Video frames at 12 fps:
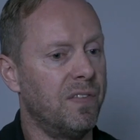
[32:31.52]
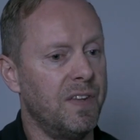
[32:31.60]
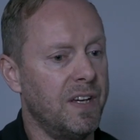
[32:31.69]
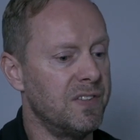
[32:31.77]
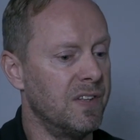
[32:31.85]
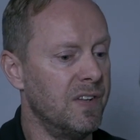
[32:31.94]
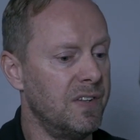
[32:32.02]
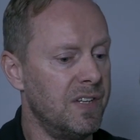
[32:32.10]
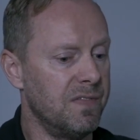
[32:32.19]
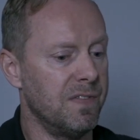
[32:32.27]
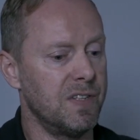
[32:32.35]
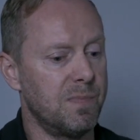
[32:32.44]
thing, isn't the
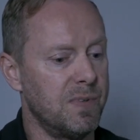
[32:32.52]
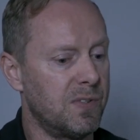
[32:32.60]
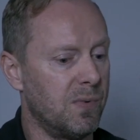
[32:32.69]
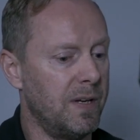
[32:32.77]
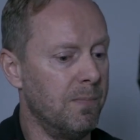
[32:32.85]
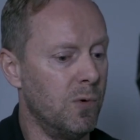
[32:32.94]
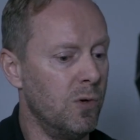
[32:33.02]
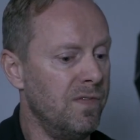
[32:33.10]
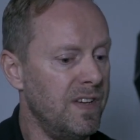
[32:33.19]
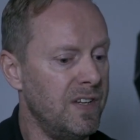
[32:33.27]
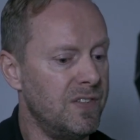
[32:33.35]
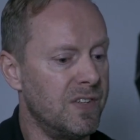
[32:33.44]
difference between
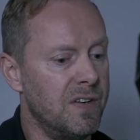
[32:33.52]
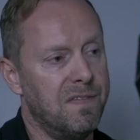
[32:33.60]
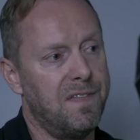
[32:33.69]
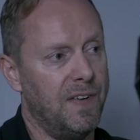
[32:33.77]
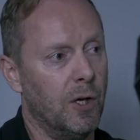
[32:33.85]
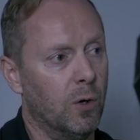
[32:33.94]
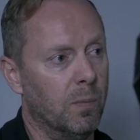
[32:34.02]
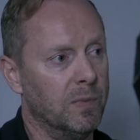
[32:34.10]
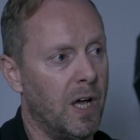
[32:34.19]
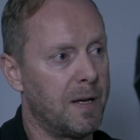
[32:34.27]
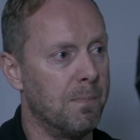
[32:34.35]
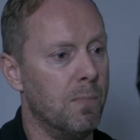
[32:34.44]
movies and film?
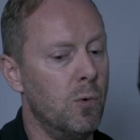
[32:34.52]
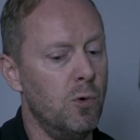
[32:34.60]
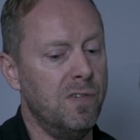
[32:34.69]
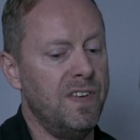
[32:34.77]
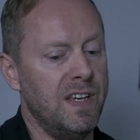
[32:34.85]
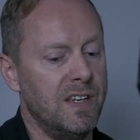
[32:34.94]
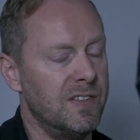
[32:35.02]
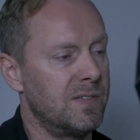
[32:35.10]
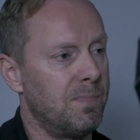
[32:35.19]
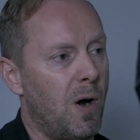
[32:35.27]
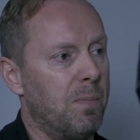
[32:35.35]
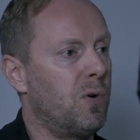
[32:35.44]
Like a movie is
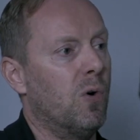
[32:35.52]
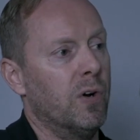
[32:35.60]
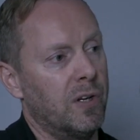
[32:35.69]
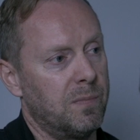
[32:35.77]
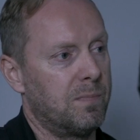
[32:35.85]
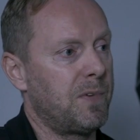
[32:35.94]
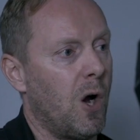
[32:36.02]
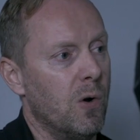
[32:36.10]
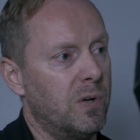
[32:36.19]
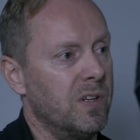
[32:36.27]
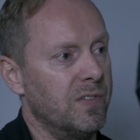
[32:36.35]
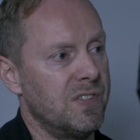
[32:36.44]
popcorn and mm.
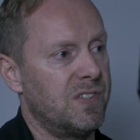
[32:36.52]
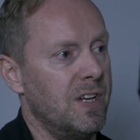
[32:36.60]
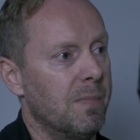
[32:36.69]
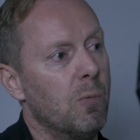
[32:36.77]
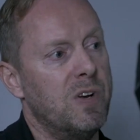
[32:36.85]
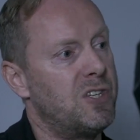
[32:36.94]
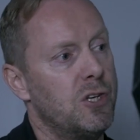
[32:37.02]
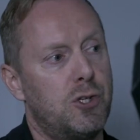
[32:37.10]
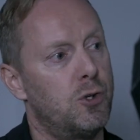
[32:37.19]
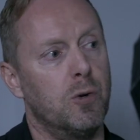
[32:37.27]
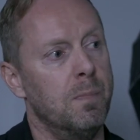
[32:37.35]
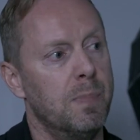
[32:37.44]
coke at the cinema, it's, which it
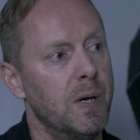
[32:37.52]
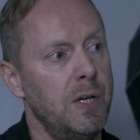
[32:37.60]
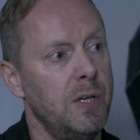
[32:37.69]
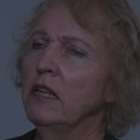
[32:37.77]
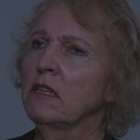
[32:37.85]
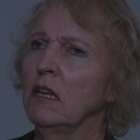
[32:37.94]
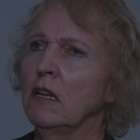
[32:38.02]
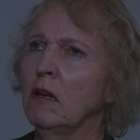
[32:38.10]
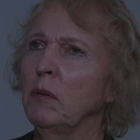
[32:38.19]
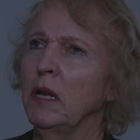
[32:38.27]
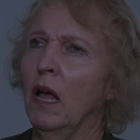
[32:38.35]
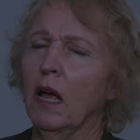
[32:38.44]
shouldn't be. it's a
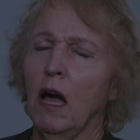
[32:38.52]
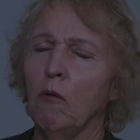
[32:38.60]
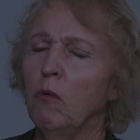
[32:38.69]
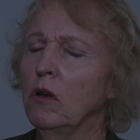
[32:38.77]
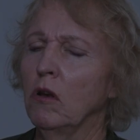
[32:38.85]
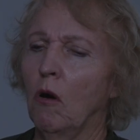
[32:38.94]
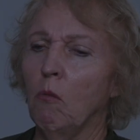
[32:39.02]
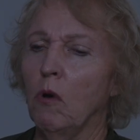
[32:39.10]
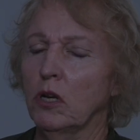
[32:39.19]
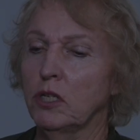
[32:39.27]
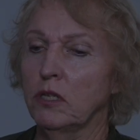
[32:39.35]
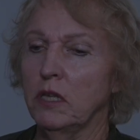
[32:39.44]
little bit like yeah. I would not
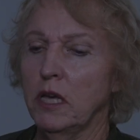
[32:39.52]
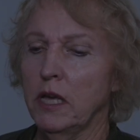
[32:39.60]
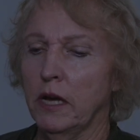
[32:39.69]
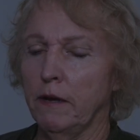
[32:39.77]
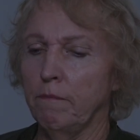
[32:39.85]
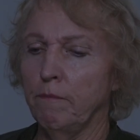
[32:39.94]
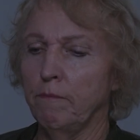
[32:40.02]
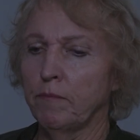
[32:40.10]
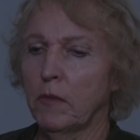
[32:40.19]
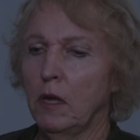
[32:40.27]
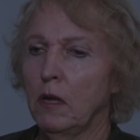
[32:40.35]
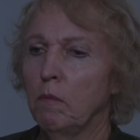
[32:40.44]
watch the um,
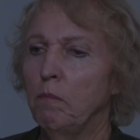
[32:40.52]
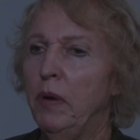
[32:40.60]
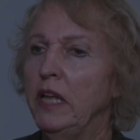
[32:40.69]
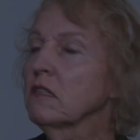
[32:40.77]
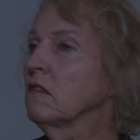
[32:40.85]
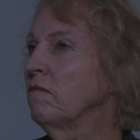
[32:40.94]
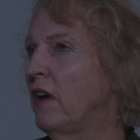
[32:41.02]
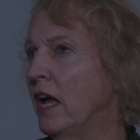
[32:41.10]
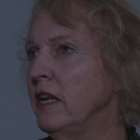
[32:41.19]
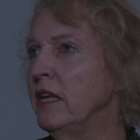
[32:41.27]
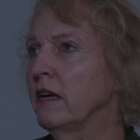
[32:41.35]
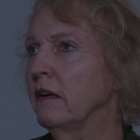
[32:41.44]

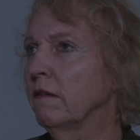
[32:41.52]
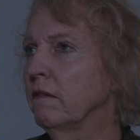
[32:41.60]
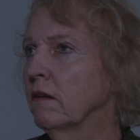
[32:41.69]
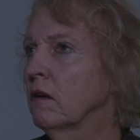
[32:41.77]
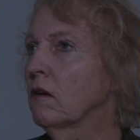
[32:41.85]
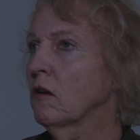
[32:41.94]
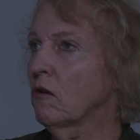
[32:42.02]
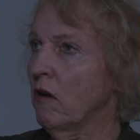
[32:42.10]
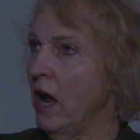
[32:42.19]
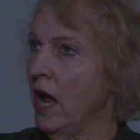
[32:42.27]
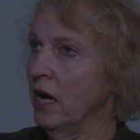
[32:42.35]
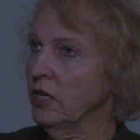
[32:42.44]
Pennsylvania
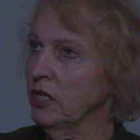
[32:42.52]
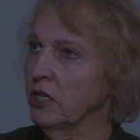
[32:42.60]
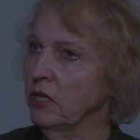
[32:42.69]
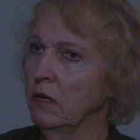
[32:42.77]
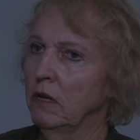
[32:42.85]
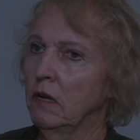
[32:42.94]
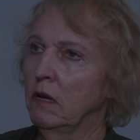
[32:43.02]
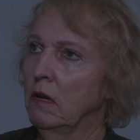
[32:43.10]
crash, right?